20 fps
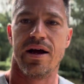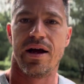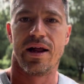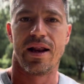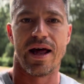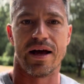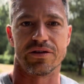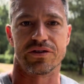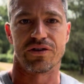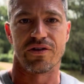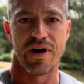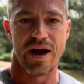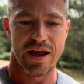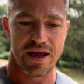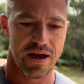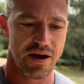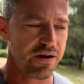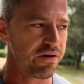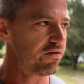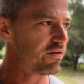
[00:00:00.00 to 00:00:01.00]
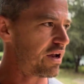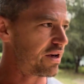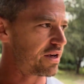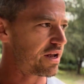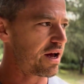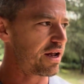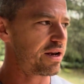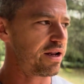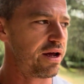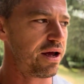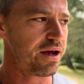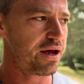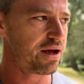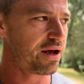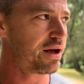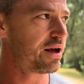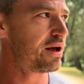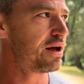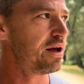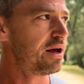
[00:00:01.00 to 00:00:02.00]
That was great. Run done.
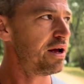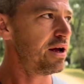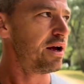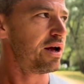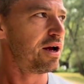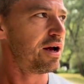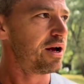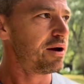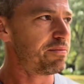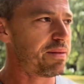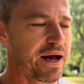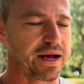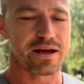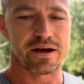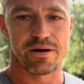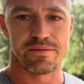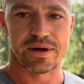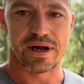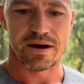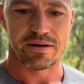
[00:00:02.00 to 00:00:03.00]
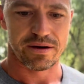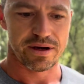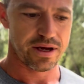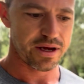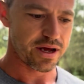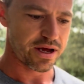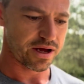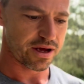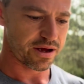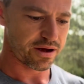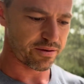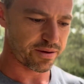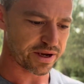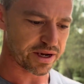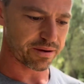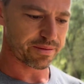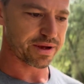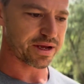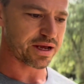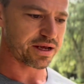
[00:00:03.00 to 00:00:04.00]
Back home now we're
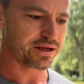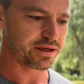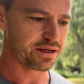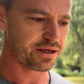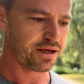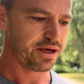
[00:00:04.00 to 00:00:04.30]
going to be get,